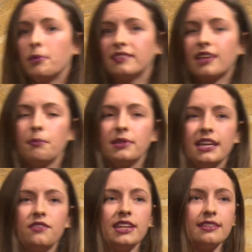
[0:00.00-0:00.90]
because I
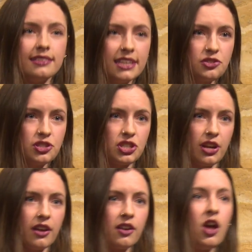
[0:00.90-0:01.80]
believe it is
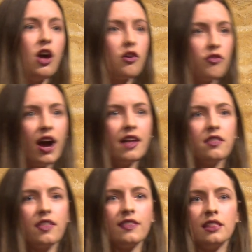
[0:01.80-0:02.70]
literature, rather
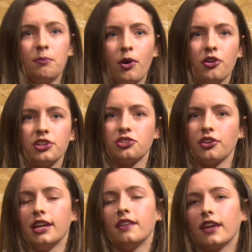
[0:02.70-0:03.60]
than the
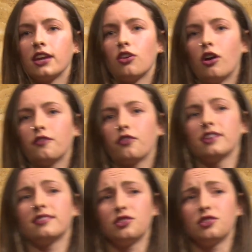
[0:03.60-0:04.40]
laboratory, that can offer us